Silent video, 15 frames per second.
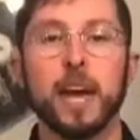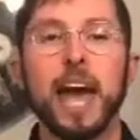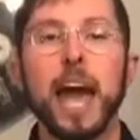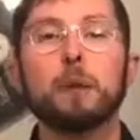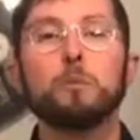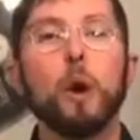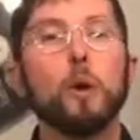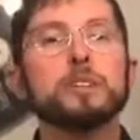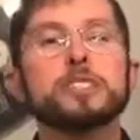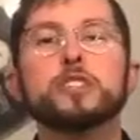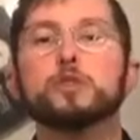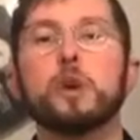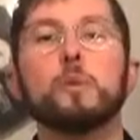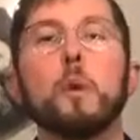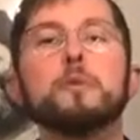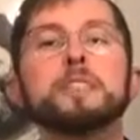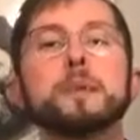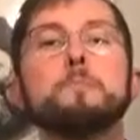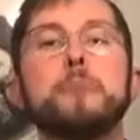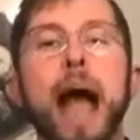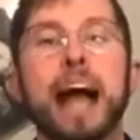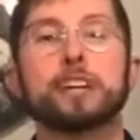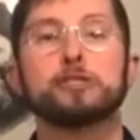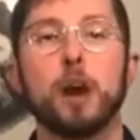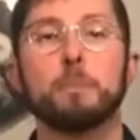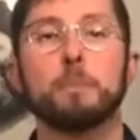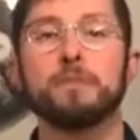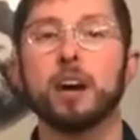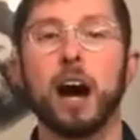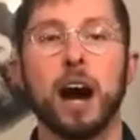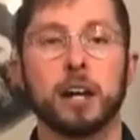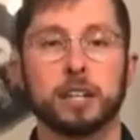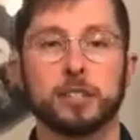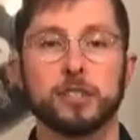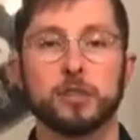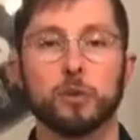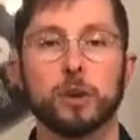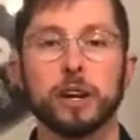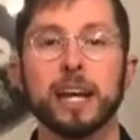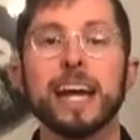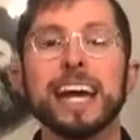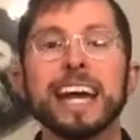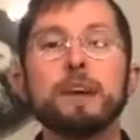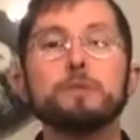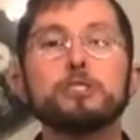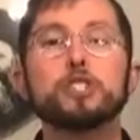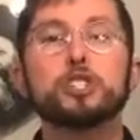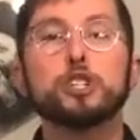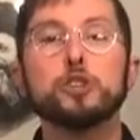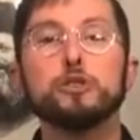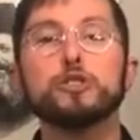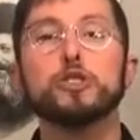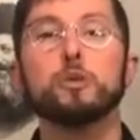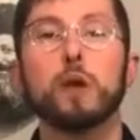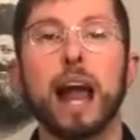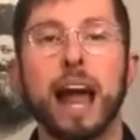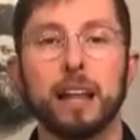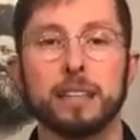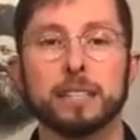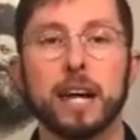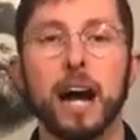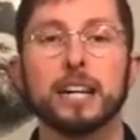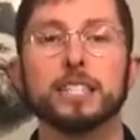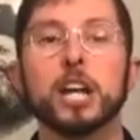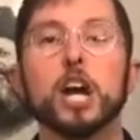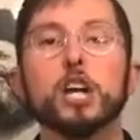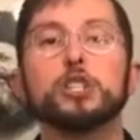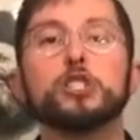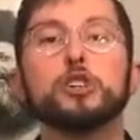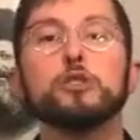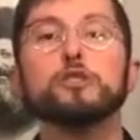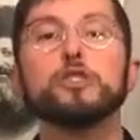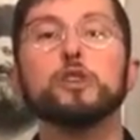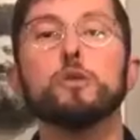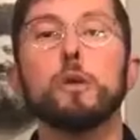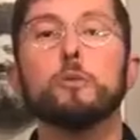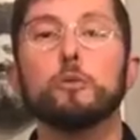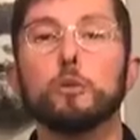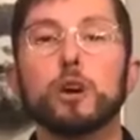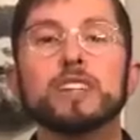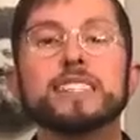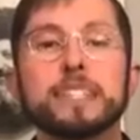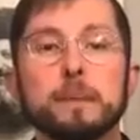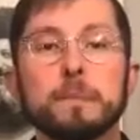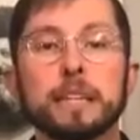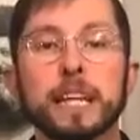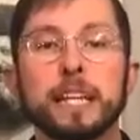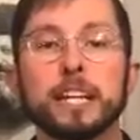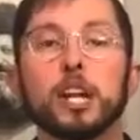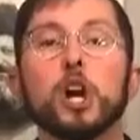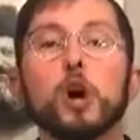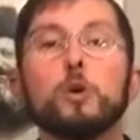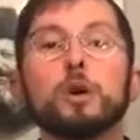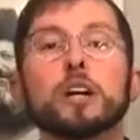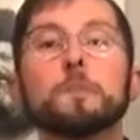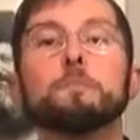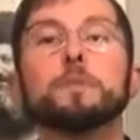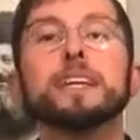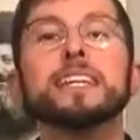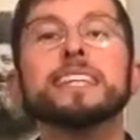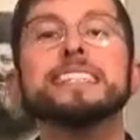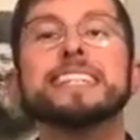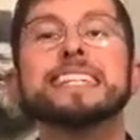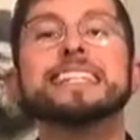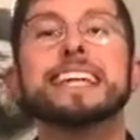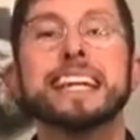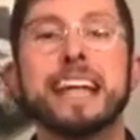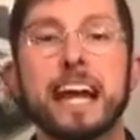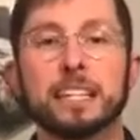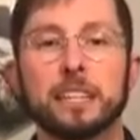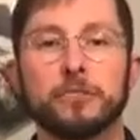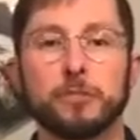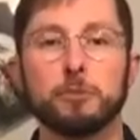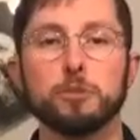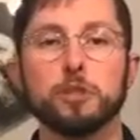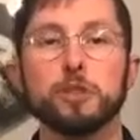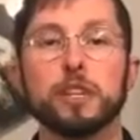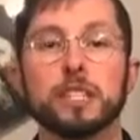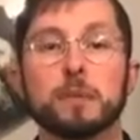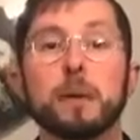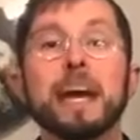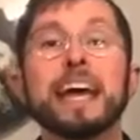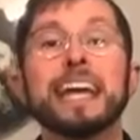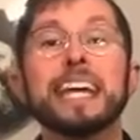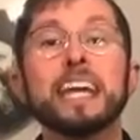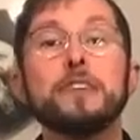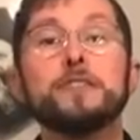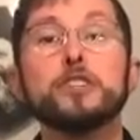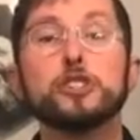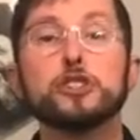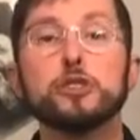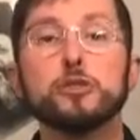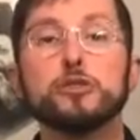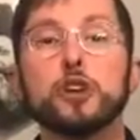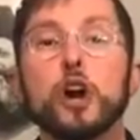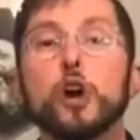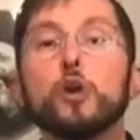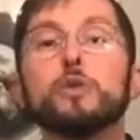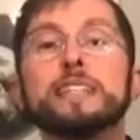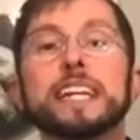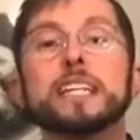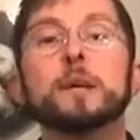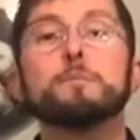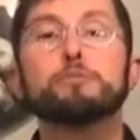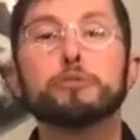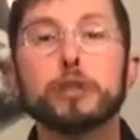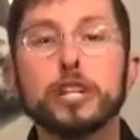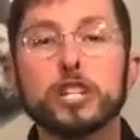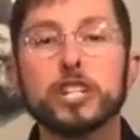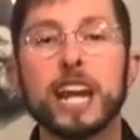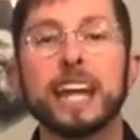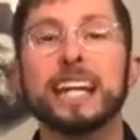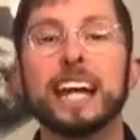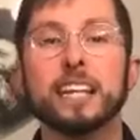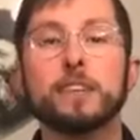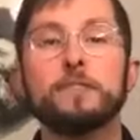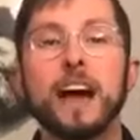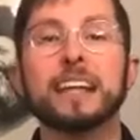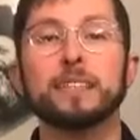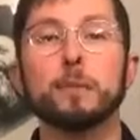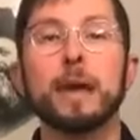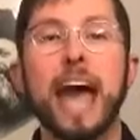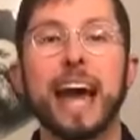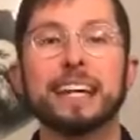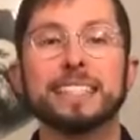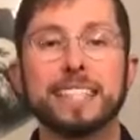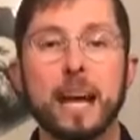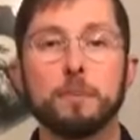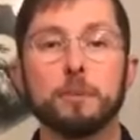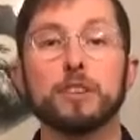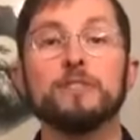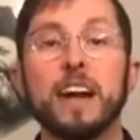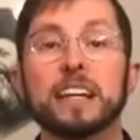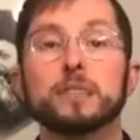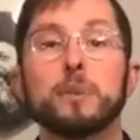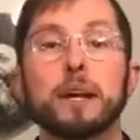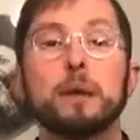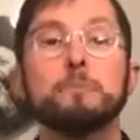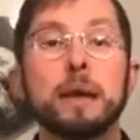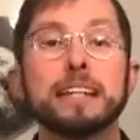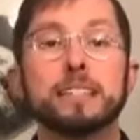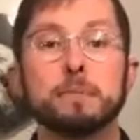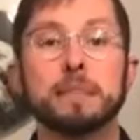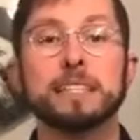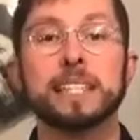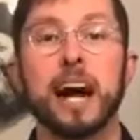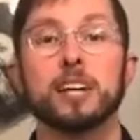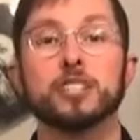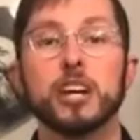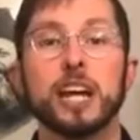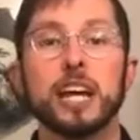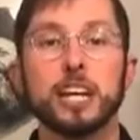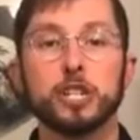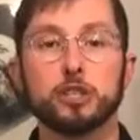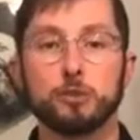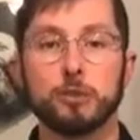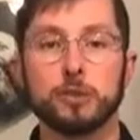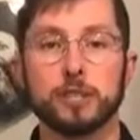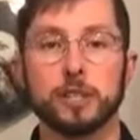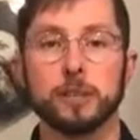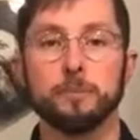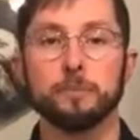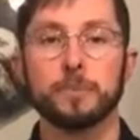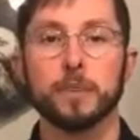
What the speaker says: And what was the story? What was the backdrop of the Hanukkah story? It was Jews who were Hellenized, Jews who were assimilated, who were completely disconnected from Judaism, even Jews who didn't appreciate the fact that we had a temple, the fact that we had a Beit HaMikdash in Jerusalem.